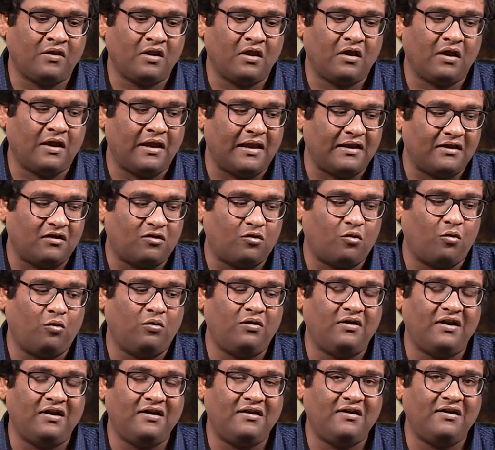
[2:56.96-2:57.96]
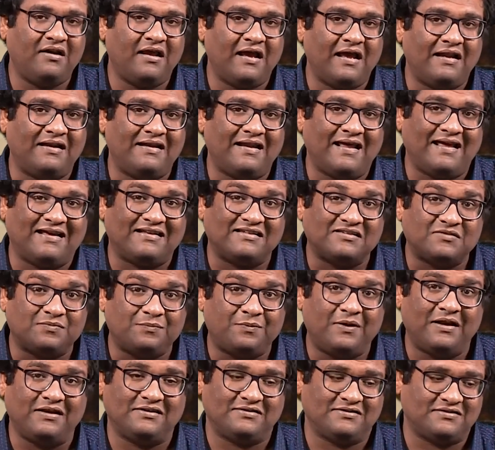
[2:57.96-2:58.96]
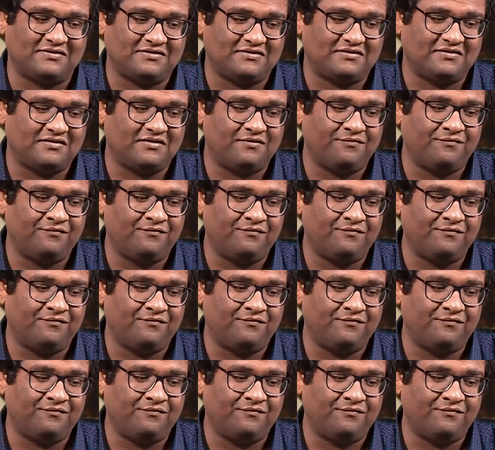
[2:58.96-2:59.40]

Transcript: encoded, and expressed,